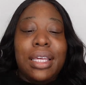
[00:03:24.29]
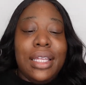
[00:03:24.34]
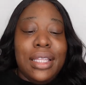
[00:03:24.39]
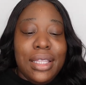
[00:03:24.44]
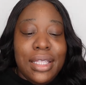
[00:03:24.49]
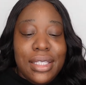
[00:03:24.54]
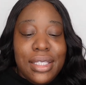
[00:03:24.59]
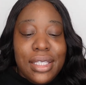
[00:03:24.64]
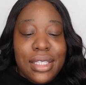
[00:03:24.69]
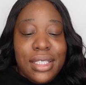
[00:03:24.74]

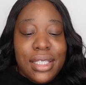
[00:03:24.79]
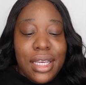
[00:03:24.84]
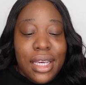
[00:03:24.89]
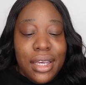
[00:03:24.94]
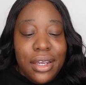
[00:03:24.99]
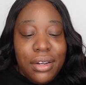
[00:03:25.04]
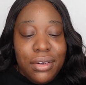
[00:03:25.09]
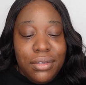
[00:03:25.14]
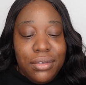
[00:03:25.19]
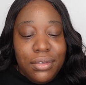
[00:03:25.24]
This is like
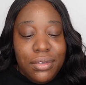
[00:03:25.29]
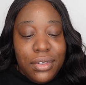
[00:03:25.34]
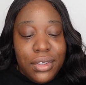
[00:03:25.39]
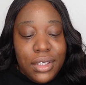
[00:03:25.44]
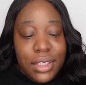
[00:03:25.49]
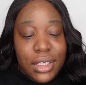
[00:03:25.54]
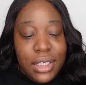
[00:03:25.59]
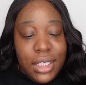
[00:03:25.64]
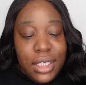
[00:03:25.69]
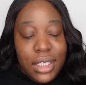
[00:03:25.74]
a
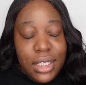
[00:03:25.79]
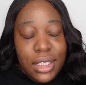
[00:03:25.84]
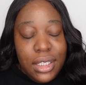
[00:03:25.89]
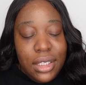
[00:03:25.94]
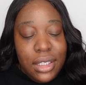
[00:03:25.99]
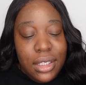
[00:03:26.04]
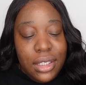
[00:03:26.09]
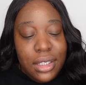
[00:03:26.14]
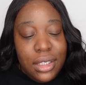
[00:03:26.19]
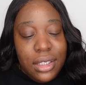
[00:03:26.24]

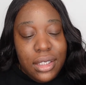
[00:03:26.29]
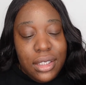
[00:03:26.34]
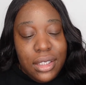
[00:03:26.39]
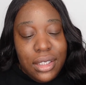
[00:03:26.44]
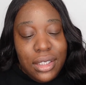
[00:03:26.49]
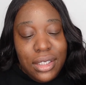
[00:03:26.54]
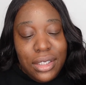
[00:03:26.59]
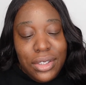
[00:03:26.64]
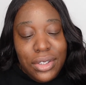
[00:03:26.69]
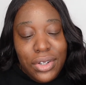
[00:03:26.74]
really
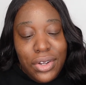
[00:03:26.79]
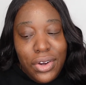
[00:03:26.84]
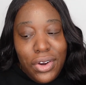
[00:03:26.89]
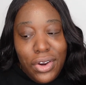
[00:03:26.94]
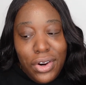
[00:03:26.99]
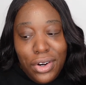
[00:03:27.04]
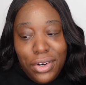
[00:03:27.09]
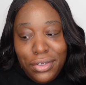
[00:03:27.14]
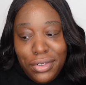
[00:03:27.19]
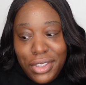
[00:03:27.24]

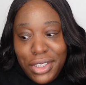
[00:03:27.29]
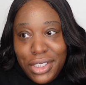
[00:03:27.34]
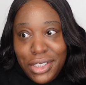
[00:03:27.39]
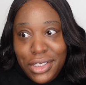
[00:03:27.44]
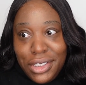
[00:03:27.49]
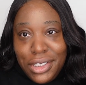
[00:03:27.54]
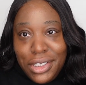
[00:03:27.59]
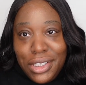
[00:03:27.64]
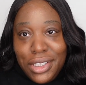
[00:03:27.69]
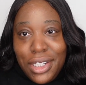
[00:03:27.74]

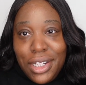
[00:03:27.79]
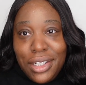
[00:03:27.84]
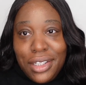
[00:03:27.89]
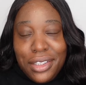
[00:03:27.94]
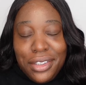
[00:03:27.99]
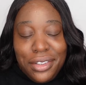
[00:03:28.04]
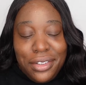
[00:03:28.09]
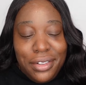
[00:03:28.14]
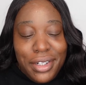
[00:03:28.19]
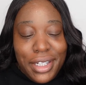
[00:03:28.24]
orange color
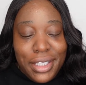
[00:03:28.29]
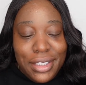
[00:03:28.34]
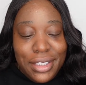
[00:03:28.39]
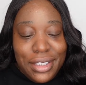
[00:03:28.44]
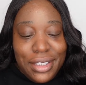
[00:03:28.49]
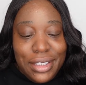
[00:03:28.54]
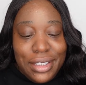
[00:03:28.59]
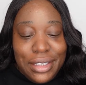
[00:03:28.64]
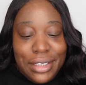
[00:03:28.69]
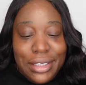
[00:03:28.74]

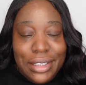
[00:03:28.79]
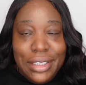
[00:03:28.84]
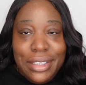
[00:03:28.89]
corrector.